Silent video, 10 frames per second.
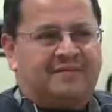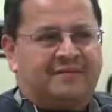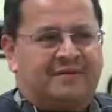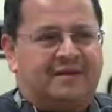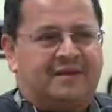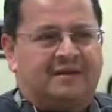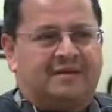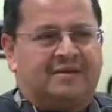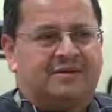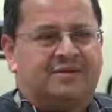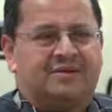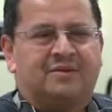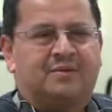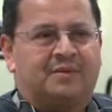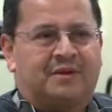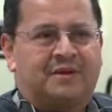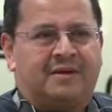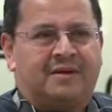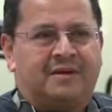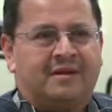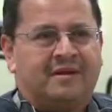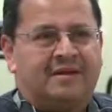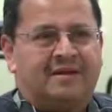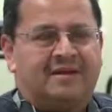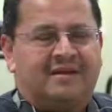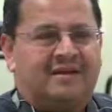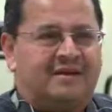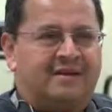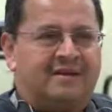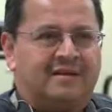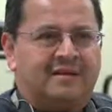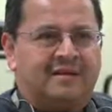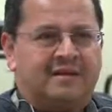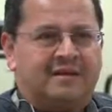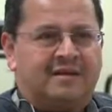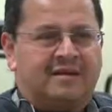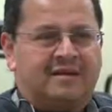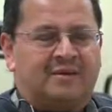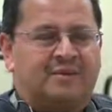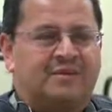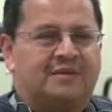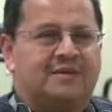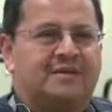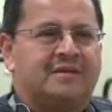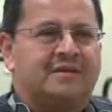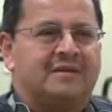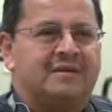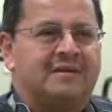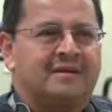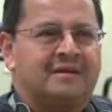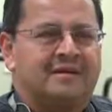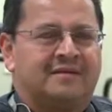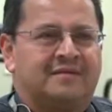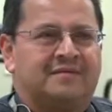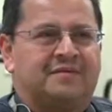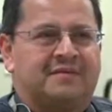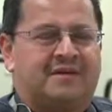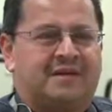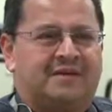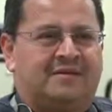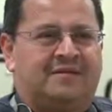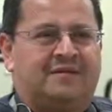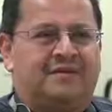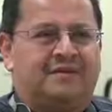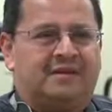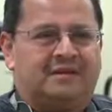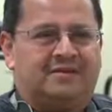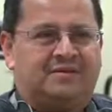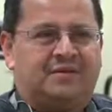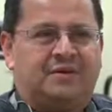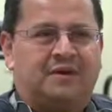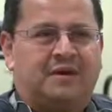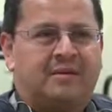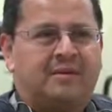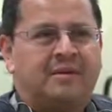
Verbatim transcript: feel like short of breath, headaches. I was dizzy. I was feeling like throwing up.